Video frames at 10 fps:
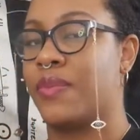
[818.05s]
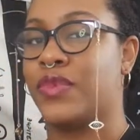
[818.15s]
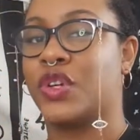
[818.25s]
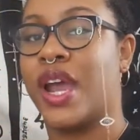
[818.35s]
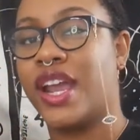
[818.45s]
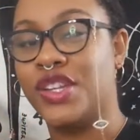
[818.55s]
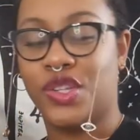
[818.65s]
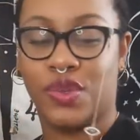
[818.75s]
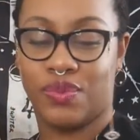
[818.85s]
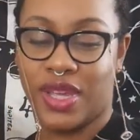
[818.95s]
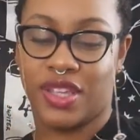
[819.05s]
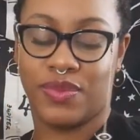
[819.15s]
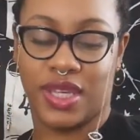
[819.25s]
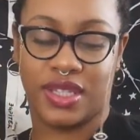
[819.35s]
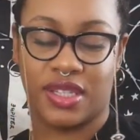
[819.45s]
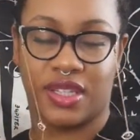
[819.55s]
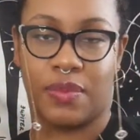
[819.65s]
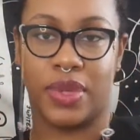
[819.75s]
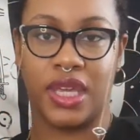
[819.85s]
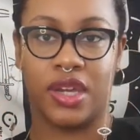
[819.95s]
trying to make it make sense
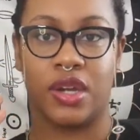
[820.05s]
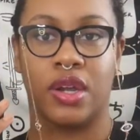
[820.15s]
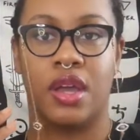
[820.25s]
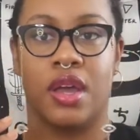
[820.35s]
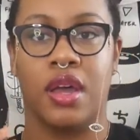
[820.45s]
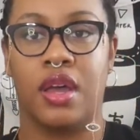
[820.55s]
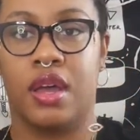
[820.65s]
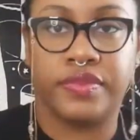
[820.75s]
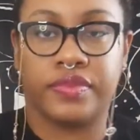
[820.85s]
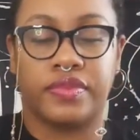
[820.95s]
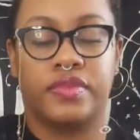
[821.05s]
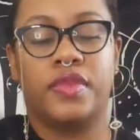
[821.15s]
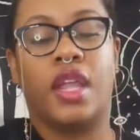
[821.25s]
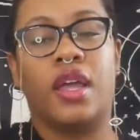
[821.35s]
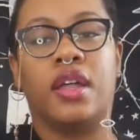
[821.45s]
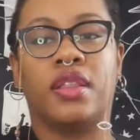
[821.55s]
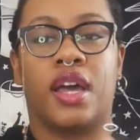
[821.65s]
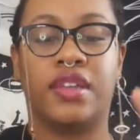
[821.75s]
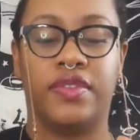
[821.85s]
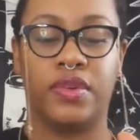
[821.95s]
up here, a
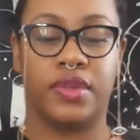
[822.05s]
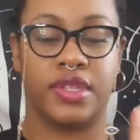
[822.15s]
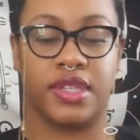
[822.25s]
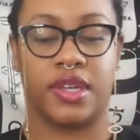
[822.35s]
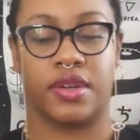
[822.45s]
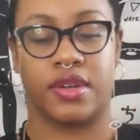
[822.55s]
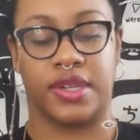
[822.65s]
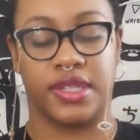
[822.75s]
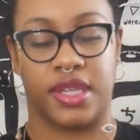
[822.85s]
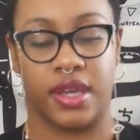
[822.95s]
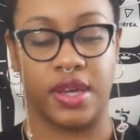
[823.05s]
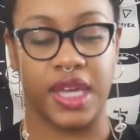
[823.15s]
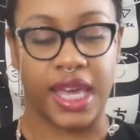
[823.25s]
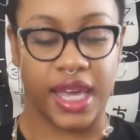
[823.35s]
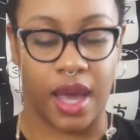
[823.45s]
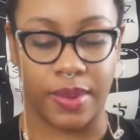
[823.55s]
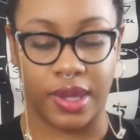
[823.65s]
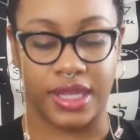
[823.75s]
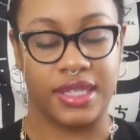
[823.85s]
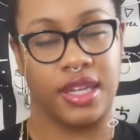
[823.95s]
lot of you instead are going to say, okay, how
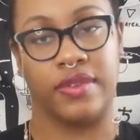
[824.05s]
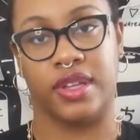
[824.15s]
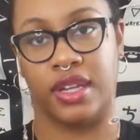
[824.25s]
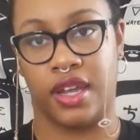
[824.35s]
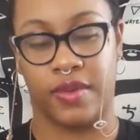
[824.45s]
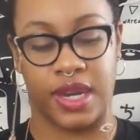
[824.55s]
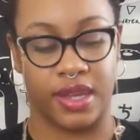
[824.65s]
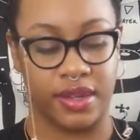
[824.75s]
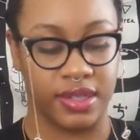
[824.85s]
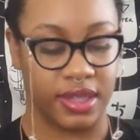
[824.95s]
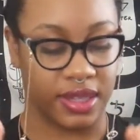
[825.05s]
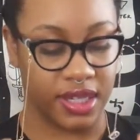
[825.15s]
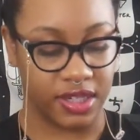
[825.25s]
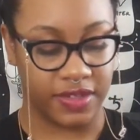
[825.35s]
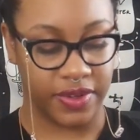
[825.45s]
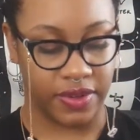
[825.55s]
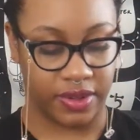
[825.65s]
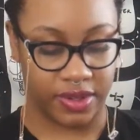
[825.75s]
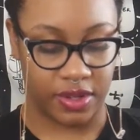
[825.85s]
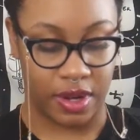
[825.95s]
about instead of looking at everybody else, let's just
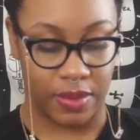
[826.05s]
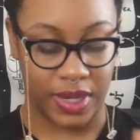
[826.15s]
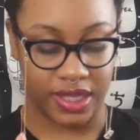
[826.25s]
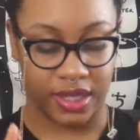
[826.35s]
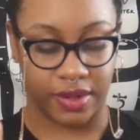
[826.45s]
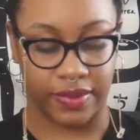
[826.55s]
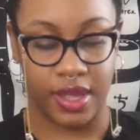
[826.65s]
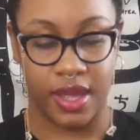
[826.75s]
focus on myself.